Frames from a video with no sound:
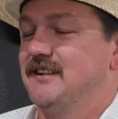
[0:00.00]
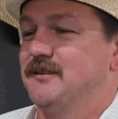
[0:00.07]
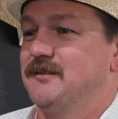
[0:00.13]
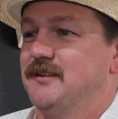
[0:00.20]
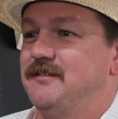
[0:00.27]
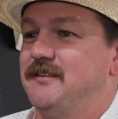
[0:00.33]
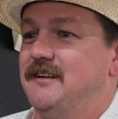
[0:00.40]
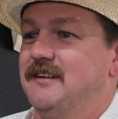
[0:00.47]
Yeah,
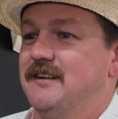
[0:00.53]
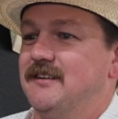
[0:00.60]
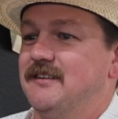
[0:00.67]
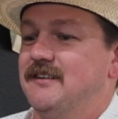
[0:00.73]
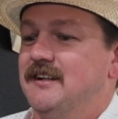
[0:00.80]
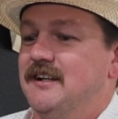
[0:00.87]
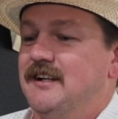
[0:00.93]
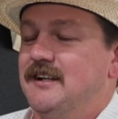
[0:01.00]
they'll find
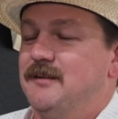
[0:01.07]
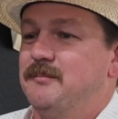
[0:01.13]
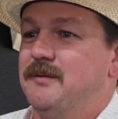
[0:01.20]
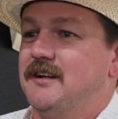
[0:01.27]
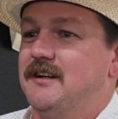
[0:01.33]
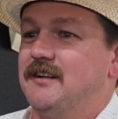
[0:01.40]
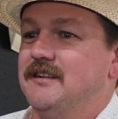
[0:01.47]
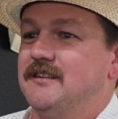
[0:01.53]
out.
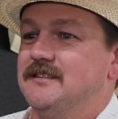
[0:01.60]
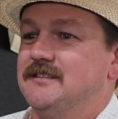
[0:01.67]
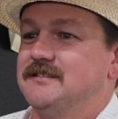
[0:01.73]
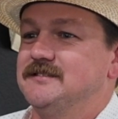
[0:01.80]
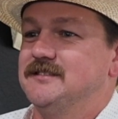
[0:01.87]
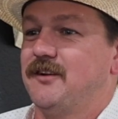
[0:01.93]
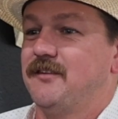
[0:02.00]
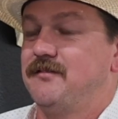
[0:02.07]
But
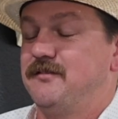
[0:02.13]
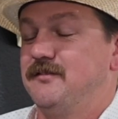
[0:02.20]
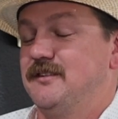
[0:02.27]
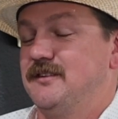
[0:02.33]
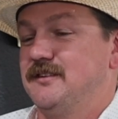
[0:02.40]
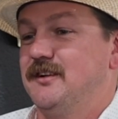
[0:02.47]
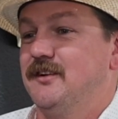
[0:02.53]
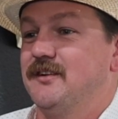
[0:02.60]

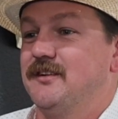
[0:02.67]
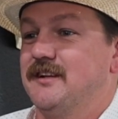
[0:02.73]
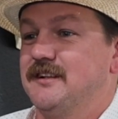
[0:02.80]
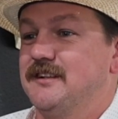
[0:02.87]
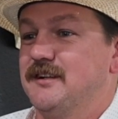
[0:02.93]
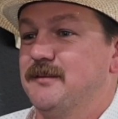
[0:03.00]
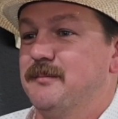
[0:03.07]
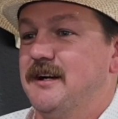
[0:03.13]
another thing
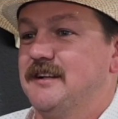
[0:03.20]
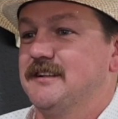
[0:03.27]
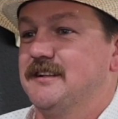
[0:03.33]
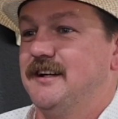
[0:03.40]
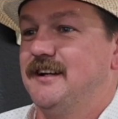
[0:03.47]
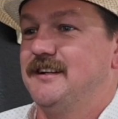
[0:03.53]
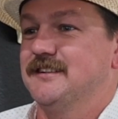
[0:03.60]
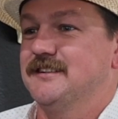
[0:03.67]
to get back to
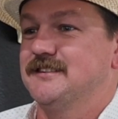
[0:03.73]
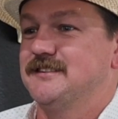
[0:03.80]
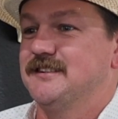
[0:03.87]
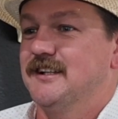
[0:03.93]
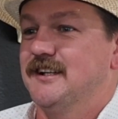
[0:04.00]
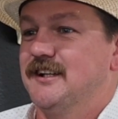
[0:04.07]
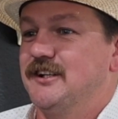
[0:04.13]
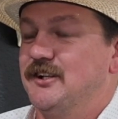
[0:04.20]
that is
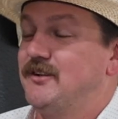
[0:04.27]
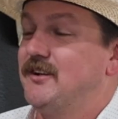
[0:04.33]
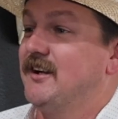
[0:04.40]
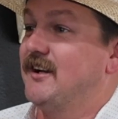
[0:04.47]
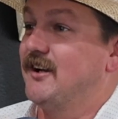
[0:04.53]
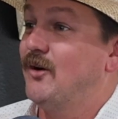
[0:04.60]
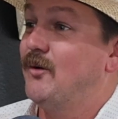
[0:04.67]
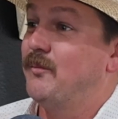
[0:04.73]
you kind
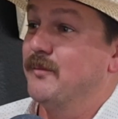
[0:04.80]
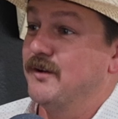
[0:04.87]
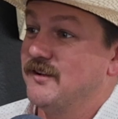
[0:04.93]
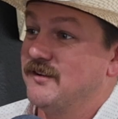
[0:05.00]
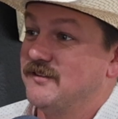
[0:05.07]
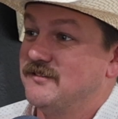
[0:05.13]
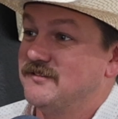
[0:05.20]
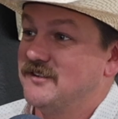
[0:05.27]
of helped
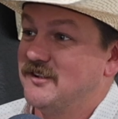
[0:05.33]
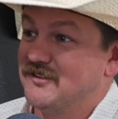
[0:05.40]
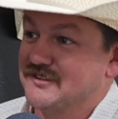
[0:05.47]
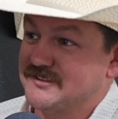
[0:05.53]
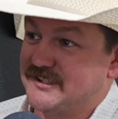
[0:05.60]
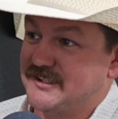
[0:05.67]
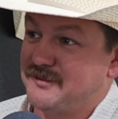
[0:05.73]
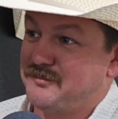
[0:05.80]
me
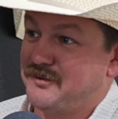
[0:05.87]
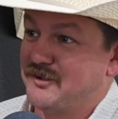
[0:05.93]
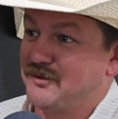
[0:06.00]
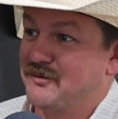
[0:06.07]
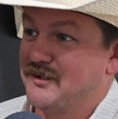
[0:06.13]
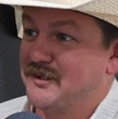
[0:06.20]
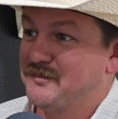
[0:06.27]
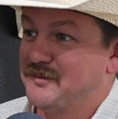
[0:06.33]
notice that pretty
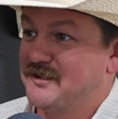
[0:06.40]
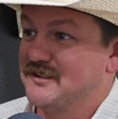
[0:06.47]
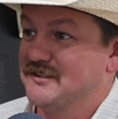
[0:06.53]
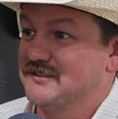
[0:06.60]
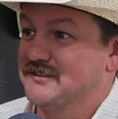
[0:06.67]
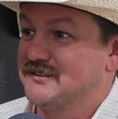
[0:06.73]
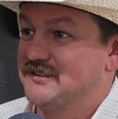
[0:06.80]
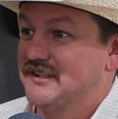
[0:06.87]
quick,
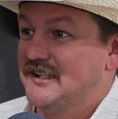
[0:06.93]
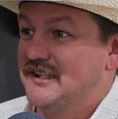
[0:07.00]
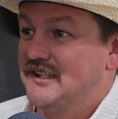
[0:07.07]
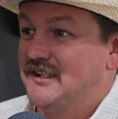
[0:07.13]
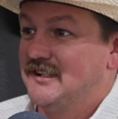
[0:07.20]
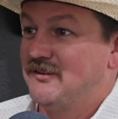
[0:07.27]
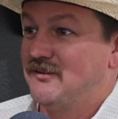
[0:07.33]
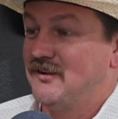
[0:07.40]
because
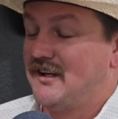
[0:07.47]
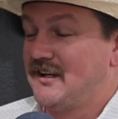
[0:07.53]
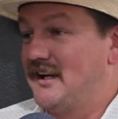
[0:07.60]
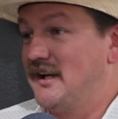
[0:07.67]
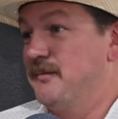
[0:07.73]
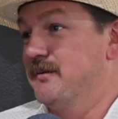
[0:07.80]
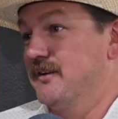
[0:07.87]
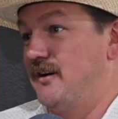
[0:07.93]
when I
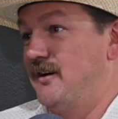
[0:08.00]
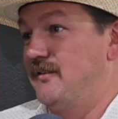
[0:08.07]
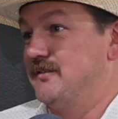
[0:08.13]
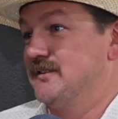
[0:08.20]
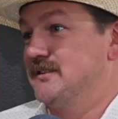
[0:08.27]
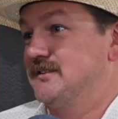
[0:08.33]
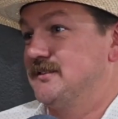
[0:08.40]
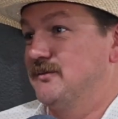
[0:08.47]
came in the
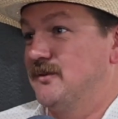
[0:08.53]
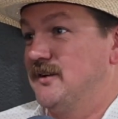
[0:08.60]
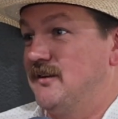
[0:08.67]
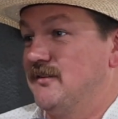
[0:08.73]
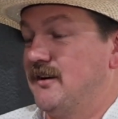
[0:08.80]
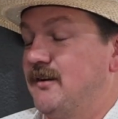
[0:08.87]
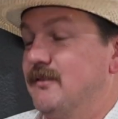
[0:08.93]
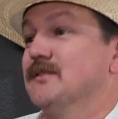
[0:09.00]
office and
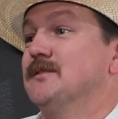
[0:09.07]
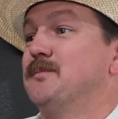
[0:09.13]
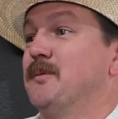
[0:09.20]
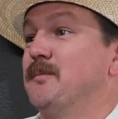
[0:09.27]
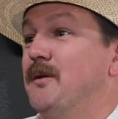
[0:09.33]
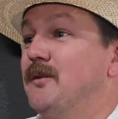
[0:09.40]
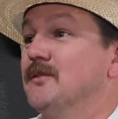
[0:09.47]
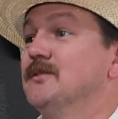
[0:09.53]
whenever I was
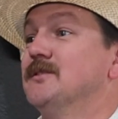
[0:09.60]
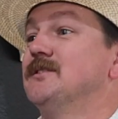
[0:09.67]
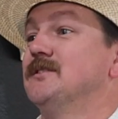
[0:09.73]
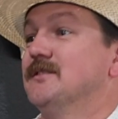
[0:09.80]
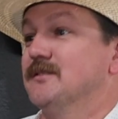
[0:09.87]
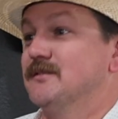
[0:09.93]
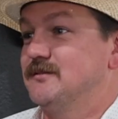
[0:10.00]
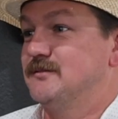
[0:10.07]
proposed
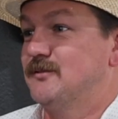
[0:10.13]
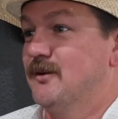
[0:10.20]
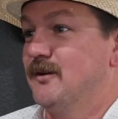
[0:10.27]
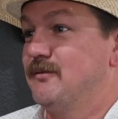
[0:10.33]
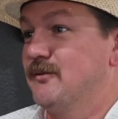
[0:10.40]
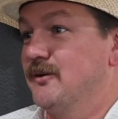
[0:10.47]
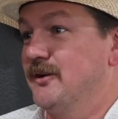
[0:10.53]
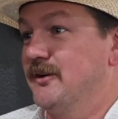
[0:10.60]
to
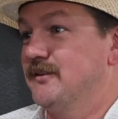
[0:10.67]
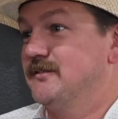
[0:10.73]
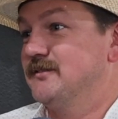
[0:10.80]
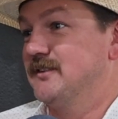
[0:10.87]
work for you,